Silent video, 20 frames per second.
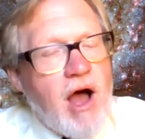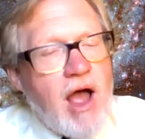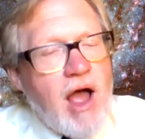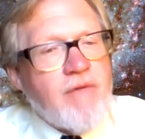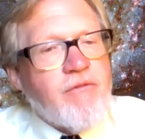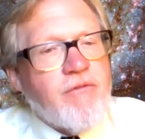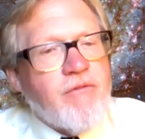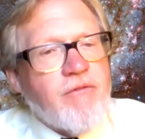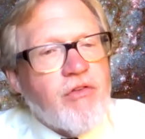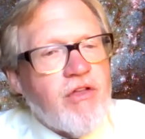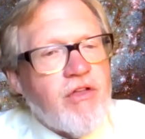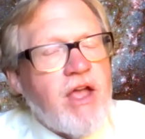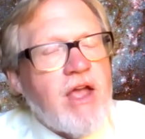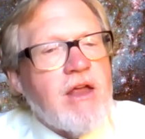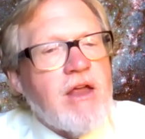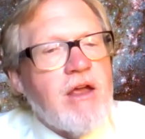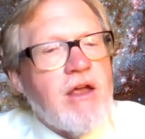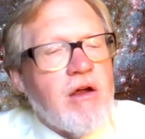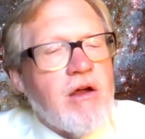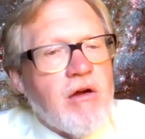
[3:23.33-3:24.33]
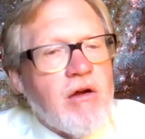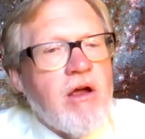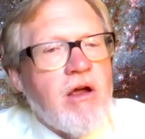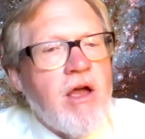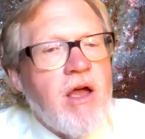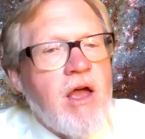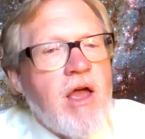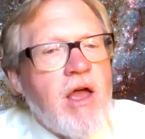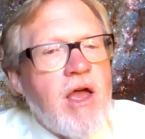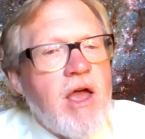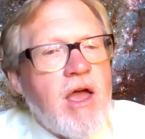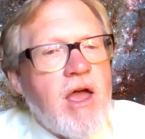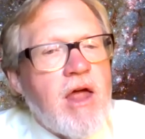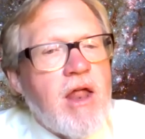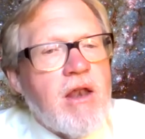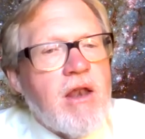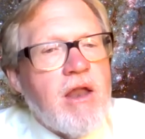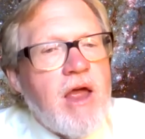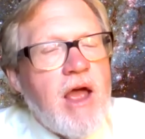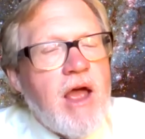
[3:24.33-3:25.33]
I've stayed here
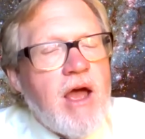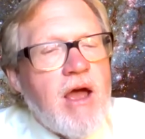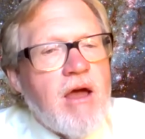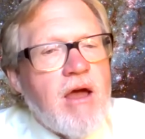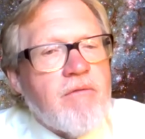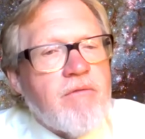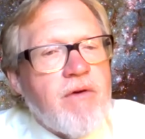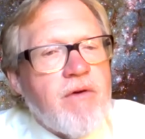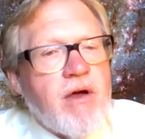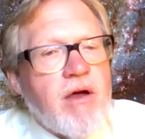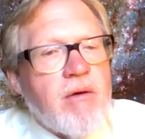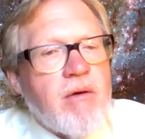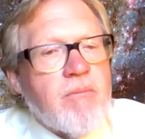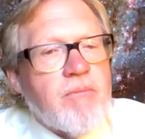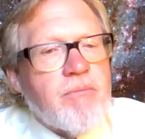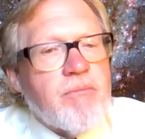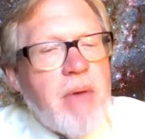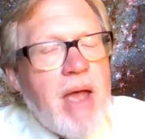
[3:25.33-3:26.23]
and have uh,